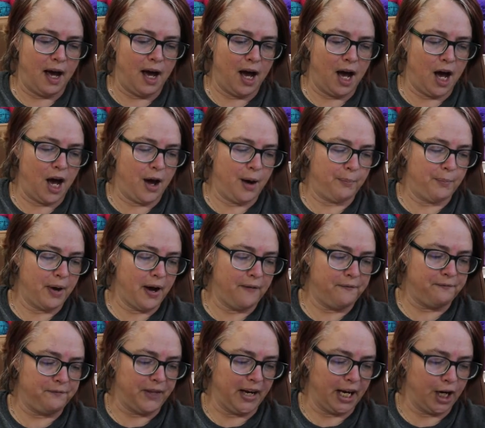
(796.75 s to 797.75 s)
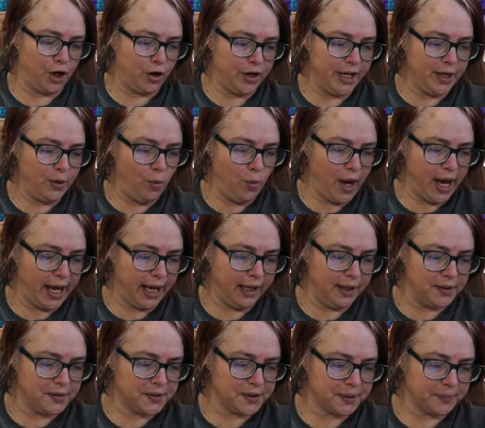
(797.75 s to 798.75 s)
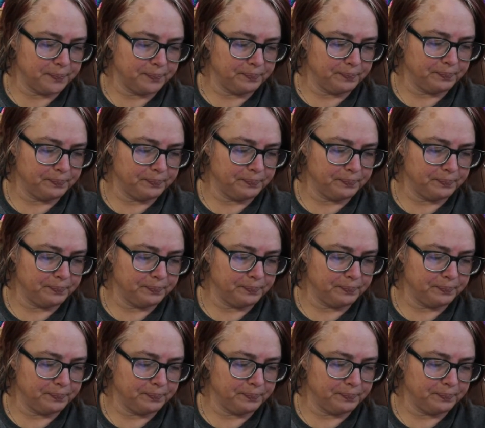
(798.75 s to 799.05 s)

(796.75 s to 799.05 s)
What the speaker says: a fingering weight,